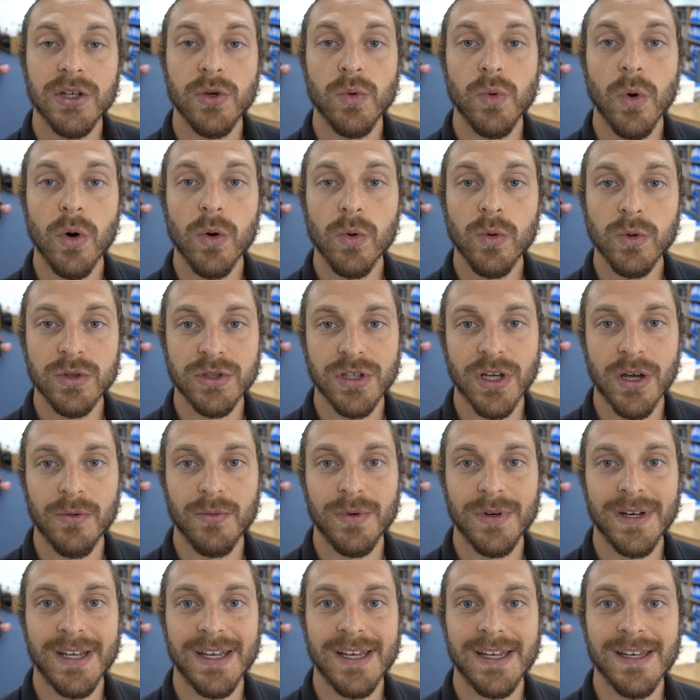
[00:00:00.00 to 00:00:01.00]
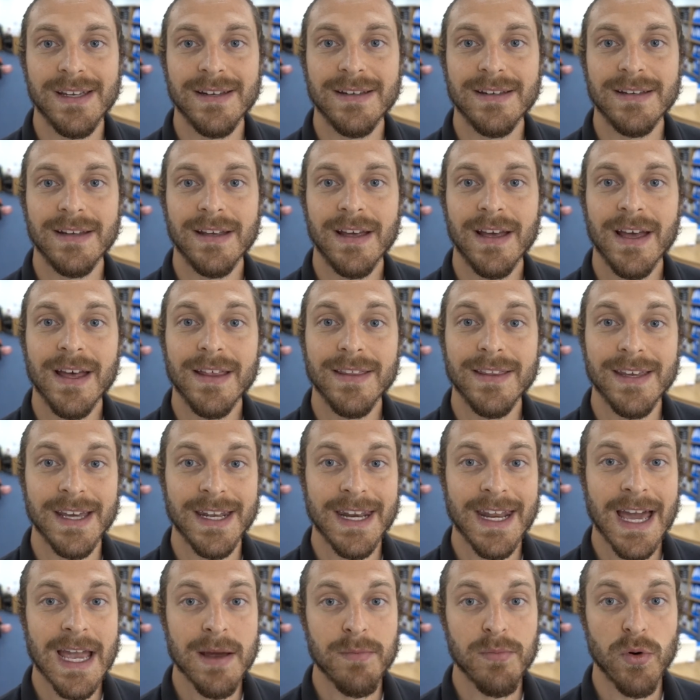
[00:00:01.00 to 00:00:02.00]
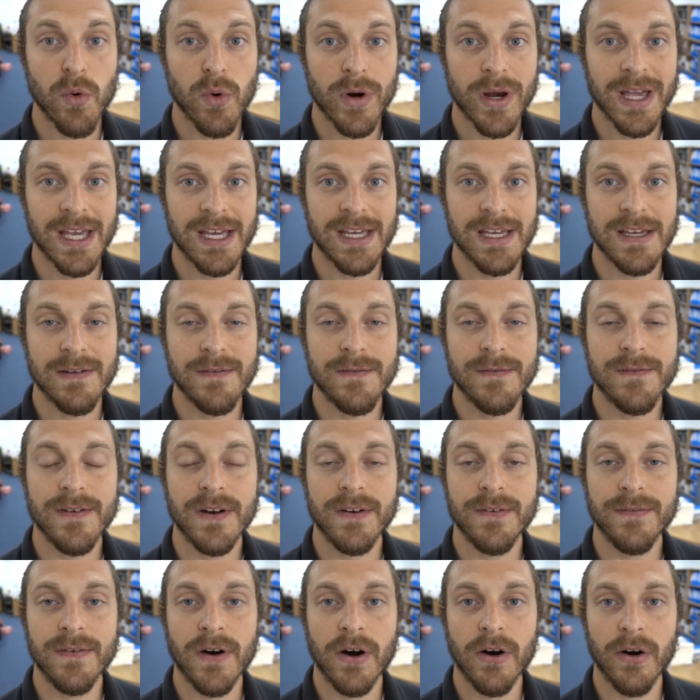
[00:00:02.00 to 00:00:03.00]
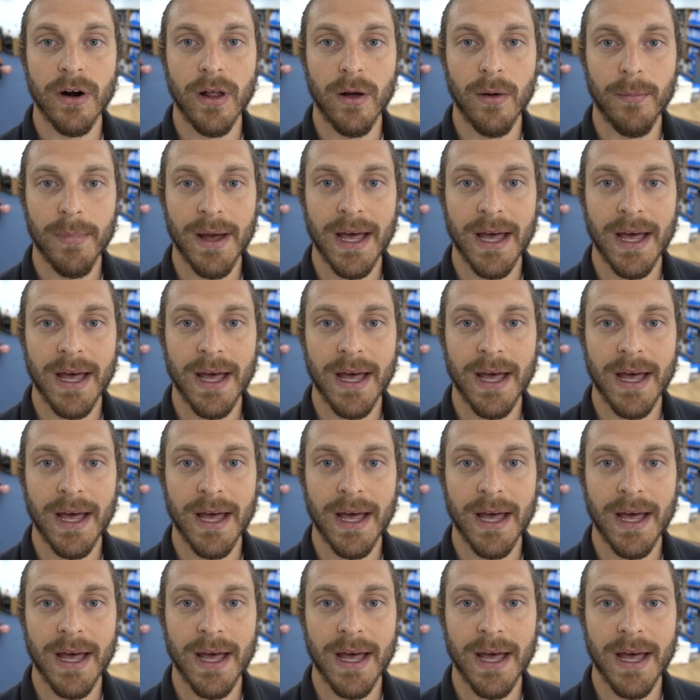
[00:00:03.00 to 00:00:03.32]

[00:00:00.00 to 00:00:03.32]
You also need the enable key for the fire alarm